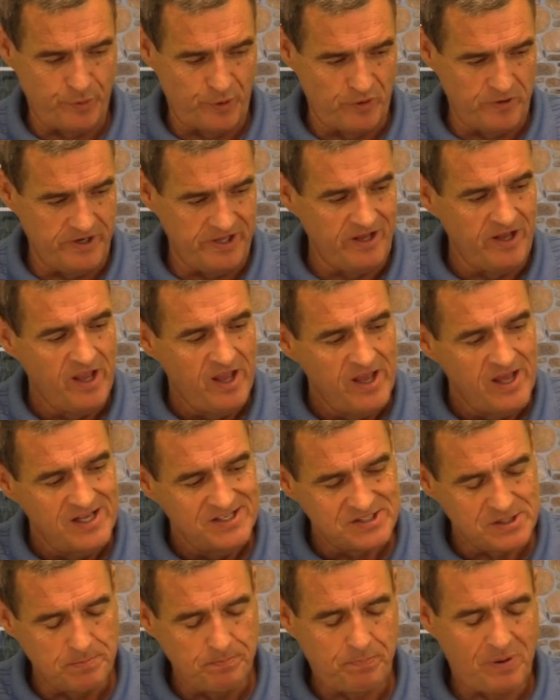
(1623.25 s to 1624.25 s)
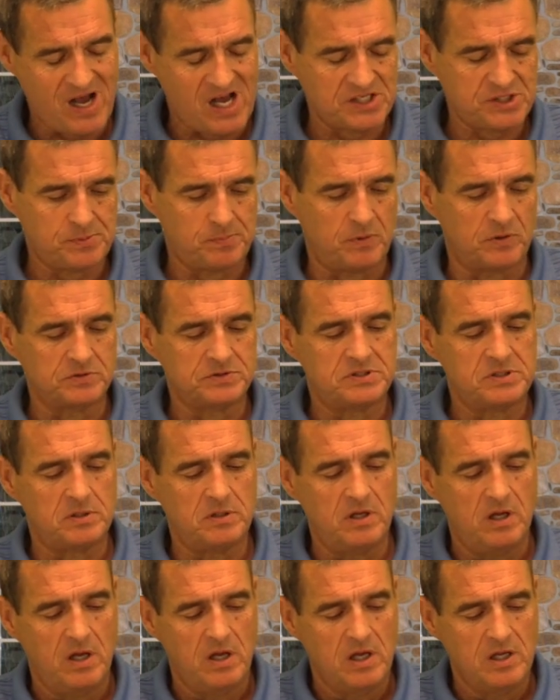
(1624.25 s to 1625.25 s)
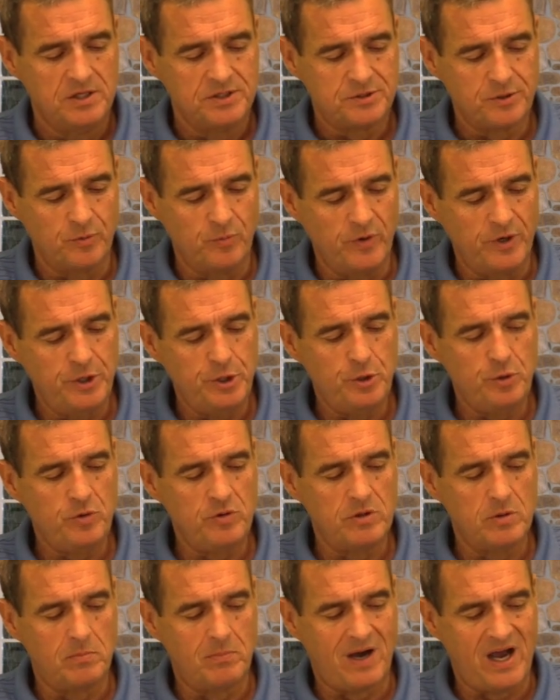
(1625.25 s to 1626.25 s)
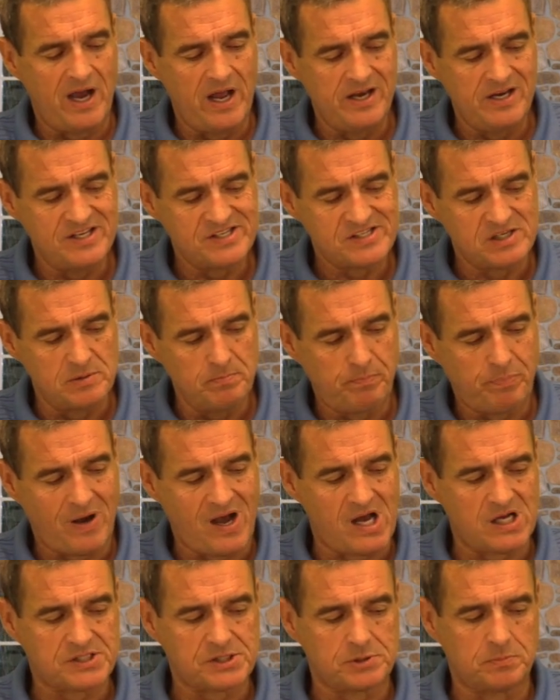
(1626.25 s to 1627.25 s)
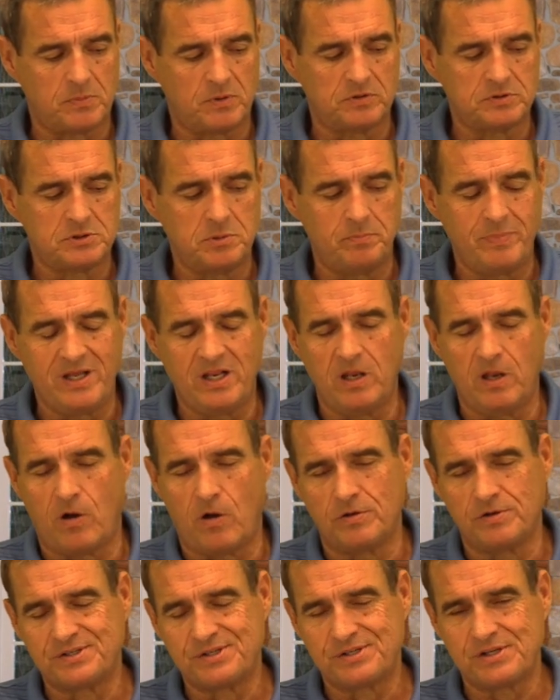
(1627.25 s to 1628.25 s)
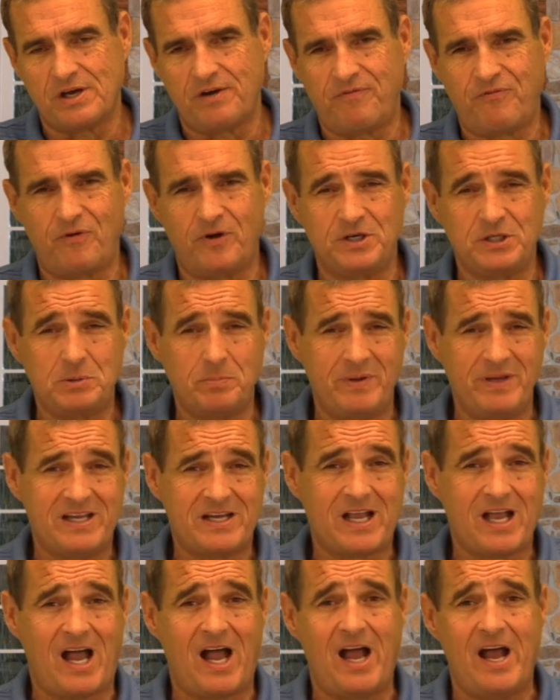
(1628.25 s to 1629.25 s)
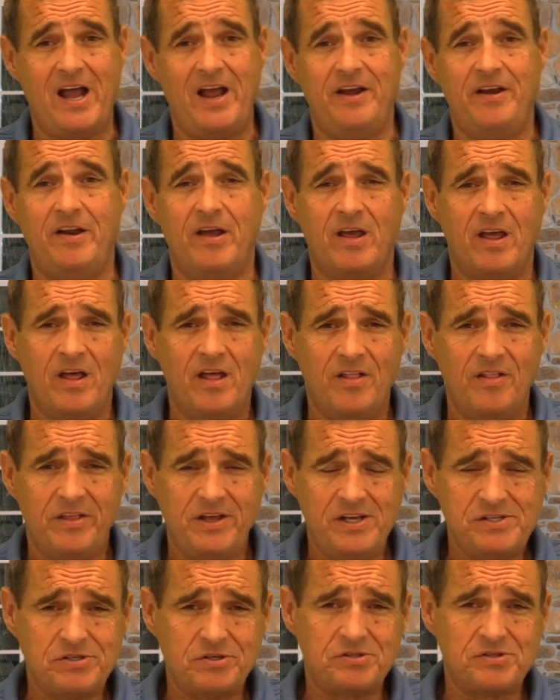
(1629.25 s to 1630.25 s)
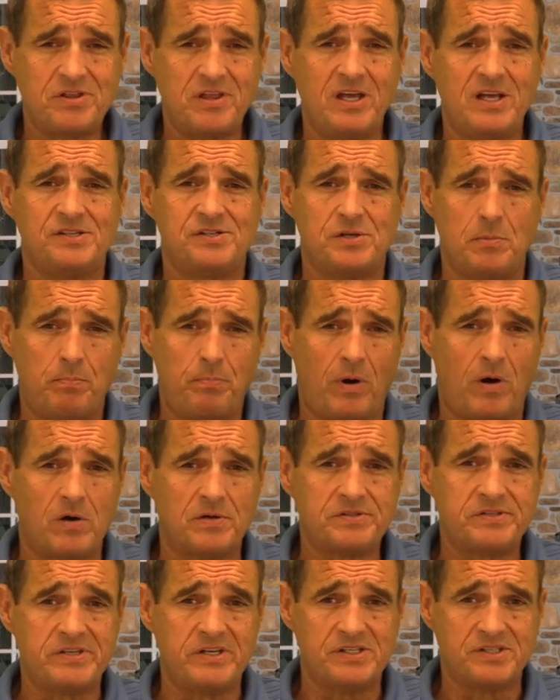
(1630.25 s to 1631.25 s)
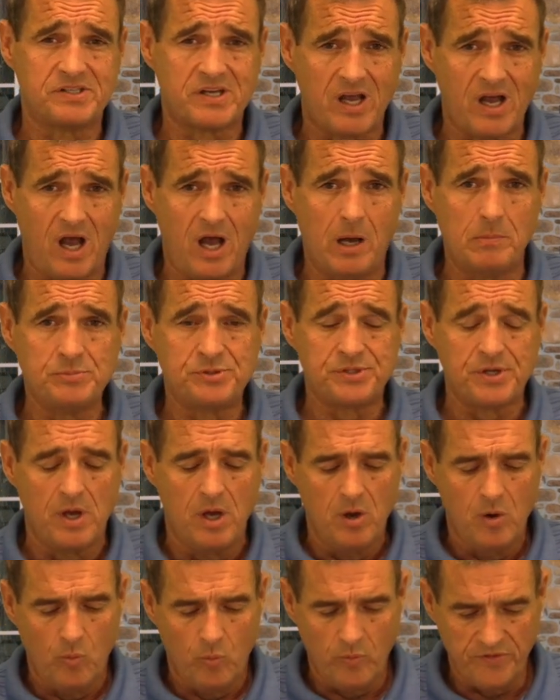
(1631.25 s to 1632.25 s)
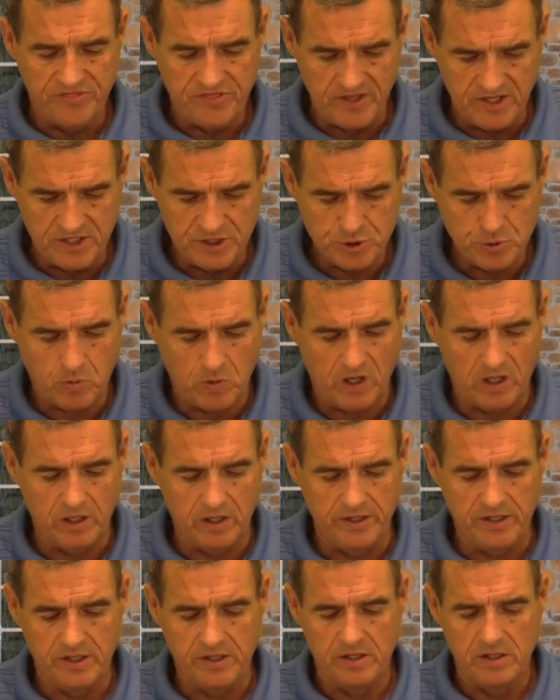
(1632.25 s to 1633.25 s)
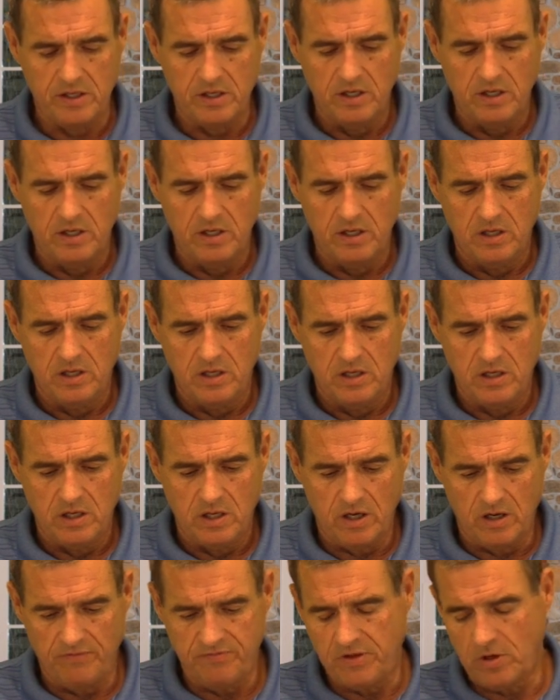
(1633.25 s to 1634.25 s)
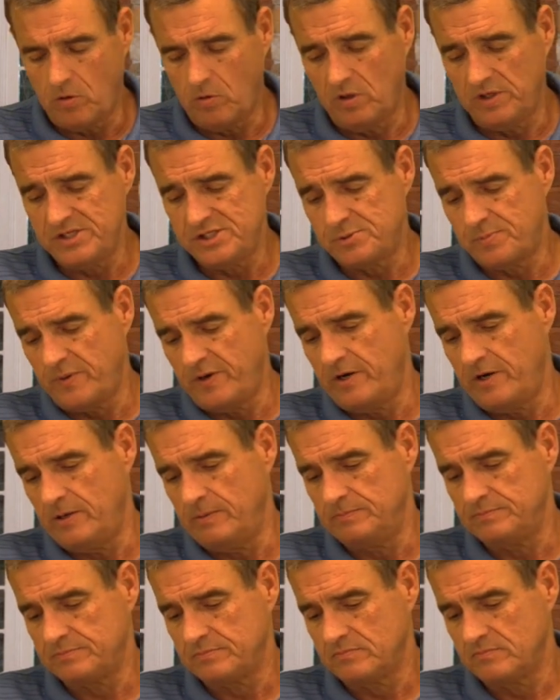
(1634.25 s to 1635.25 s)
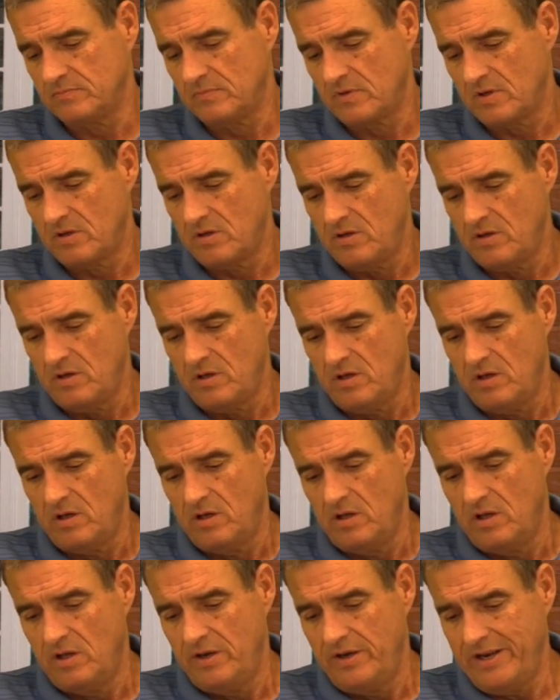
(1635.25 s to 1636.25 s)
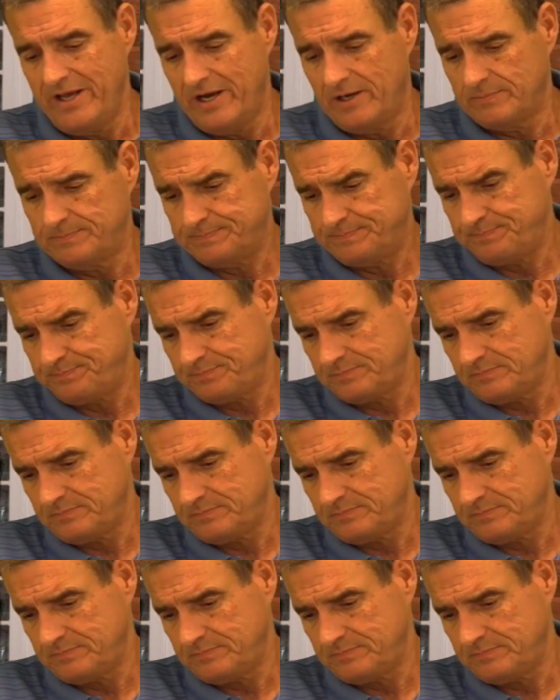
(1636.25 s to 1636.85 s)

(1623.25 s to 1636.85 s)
purity. It's impossible to, to renew the mind. It's impossible to be long suffering, to be kind. These are things that Paul says comes with the indwelling of the Holy Spirit. Now,